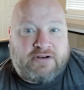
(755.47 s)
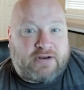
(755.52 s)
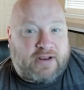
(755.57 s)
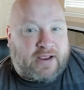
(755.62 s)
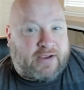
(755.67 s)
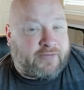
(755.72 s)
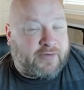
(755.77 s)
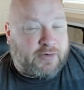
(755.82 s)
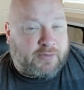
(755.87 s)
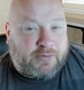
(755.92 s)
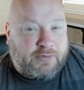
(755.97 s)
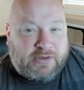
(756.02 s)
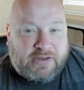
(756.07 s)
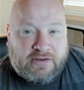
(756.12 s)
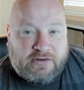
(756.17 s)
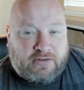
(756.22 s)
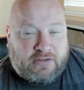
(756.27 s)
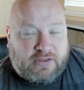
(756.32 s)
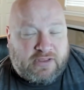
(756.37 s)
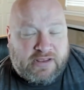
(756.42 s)

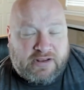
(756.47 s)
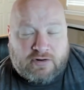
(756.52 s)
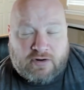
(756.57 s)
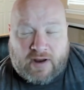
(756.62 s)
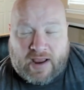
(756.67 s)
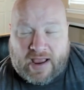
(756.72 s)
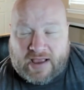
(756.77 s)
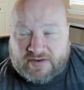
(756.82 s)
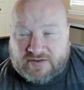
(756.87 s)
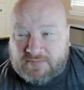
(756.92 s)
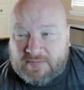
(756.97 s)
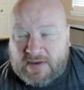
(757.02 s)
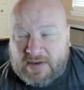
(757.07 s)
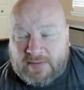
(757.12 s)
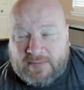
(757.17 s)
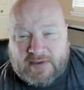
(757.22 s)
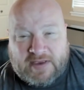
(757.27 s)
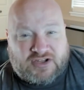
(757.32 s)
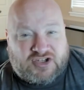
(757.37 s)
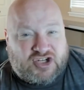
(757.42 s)
Every leader has
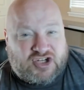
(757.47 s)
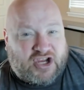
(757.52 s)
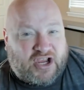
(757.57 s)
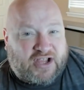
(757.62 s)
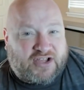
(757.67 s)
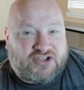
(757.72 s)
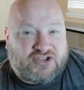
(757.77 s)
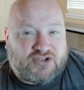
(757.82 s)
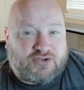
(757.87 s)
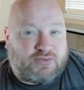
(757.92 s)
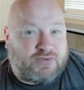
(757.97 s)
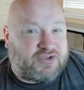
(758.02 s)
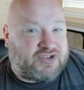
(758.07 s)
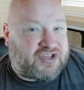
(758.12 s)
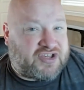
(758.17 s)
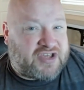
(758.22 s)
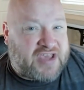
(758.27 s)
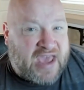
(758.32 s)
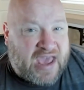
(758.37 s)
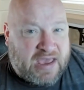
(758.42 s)
maybe a chance to
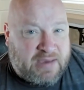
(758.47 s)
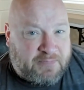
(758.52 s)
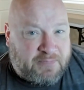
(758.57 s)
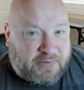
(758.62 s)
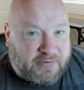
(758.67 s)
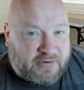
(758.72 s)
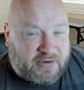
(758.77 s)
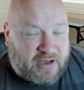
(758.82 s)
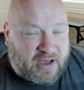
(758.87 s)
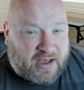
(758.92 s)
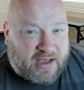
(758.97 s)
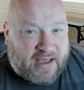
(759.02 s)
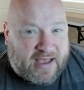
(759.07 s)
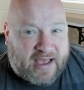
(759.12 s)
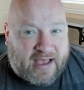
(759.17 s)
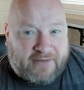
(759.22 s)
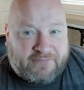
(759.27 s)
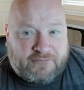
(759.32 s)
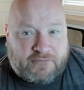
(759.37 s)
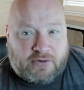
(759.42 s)
escape
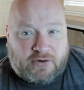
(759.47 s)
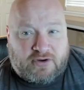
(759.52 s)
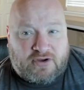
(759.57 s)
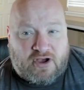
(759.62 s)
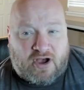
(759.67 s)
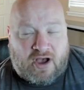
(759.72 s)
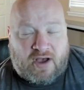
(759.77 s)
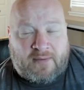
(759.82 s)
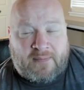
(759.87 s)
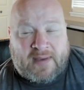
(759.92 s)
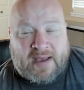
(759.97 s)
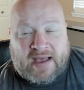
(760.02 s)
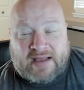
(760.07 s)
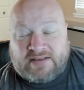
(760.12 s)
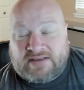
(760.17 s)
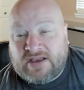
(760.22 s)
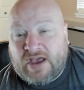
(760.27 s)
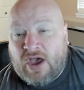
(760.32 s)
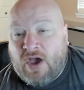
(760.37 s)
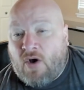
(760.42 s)
after
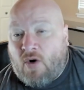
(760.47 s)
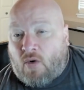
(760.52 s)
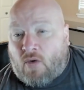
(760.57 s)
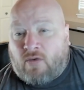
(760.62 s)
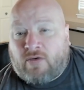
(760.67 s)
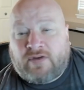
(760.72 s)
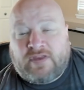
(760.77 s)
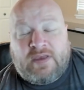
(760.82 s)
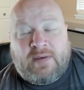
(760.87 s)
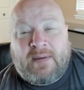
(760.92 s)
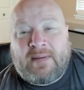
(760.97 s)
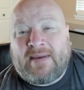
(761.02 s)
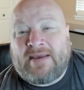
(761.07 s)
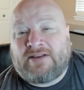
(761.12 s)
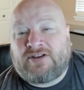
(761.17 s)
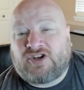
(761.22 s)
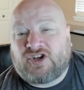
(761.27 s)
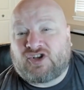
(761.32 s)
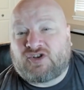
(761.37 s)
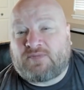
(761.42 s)
combat, or they may
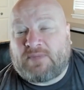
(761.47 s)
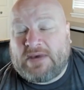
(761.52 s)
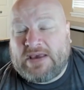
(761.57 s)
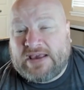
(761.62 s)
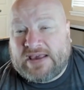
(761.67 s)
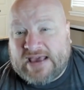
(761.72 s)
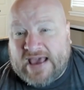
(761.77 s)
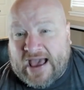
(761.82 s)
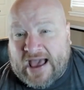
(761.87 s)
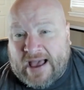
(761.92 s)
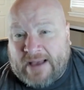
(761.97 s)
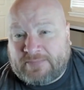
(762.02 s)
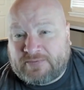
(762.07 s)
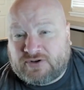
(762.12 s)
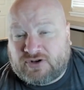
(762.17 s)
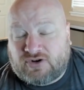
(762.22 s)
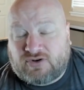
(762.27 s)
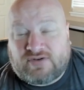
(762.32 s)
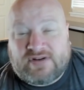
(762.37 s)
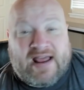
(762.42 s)
just be
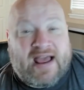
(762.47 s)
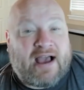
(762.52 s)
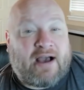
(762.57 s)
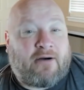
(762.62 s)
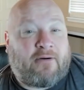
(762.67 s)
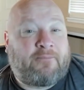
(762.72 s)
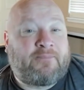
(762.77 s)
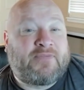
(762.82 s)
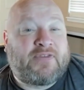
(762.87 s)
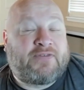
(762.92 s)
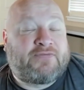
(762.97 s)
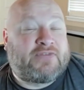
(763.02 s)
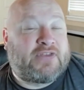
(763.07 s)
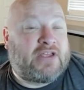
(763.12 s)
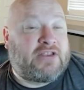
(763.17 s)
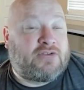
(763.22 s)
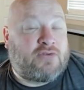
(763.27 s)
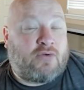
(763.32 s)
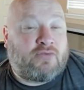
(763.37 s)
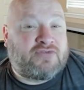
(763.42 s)
captured. Now, if
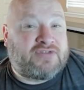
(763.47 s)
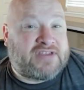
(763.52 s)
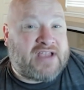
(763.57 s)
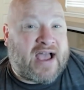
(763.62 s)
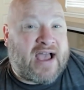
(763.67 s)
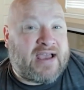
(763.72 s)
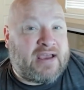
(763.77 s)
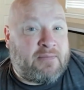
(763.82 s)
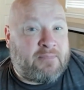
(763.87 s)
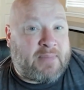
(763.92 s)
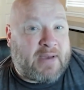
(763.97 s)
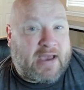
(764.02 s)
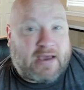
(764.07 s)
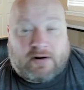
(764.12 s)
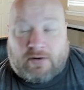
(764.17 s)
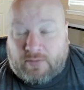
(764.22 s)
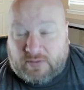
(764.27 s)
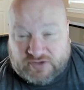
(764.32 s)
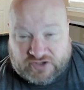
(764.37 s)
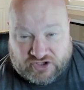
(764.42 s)
they don't die in
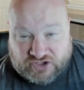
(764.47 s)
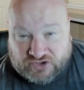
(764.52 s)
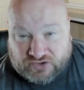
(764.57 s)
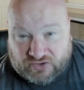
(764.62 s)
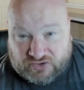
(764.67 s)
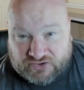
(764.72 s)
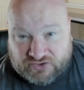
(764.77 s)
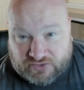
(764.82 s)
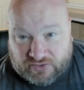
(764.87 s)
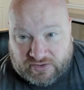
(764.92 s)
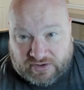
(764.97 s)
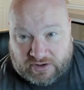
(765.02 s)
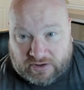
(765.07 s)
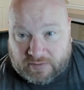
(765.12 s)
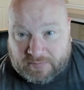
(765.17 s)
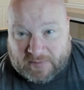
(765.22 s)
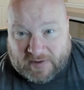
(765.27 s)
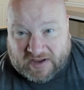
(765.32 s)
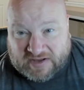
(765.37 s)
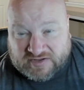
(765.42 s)
battle, which is also another
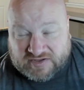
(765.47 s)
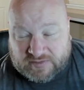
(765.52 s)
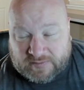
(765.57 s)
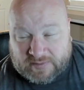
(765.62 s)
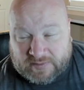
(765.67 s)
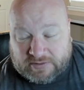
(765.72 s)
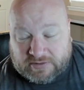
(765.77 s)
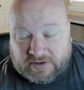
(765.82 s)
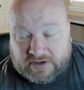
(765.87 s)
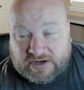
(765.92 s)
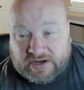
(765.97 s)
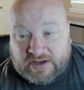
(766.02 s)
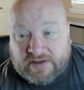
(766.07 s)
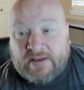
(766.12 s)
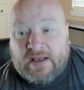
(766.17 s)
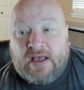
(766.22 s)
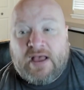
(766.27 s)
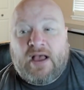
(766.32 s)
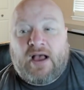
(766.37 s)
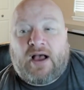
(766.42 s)
possibility,
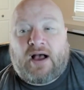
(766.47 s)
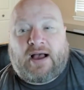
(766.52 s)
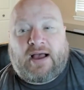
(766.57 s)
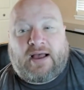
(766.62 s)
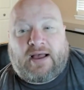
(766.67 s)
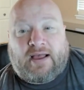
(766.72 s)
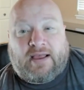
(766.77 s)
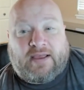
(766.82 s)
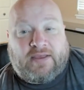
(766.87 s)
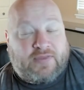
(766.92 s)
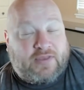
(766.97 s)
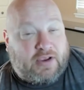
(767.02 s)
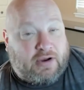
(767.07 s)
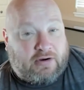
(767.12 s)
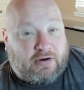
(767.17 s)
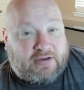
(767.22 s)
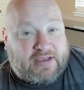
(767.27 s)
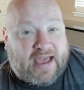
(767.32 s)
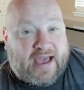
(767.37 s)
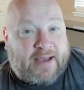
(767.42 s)
and they
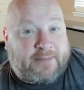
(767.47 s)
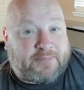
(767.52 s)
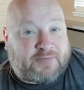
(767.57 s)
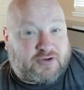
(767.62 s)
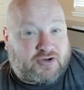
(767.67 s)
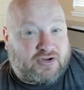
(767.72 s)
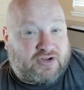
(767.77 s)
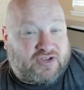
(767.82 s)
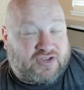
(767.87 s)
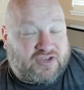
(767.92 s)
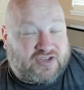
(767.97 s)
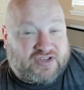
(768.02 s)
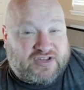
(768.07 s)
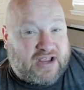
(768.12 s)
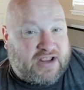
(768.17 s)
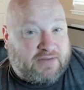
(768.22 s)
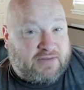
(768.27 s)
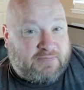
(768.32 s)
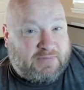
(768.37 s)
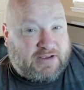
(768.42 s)
are captured
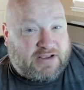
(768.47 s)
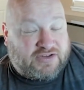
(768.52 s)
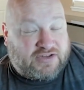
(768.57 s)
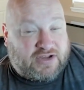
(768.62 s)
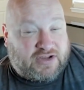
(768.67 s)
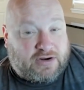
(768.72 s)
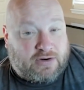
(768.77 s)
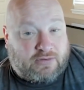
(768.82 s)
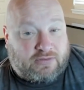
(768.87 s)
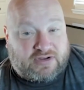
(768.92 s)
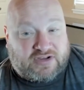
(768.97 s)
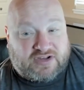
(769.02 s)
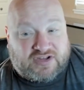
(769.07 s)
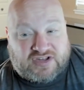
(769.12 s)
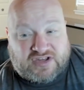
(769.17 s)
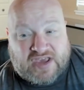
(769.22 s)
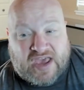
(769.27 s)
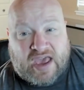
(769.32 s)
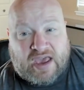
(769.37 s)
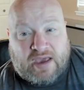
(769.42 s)
instead because they don't
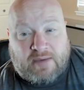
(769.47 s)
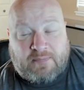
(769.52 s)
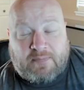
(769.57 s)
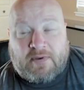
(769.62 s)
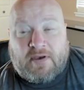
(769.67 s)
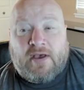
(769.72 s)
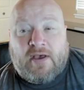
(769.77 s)
escape,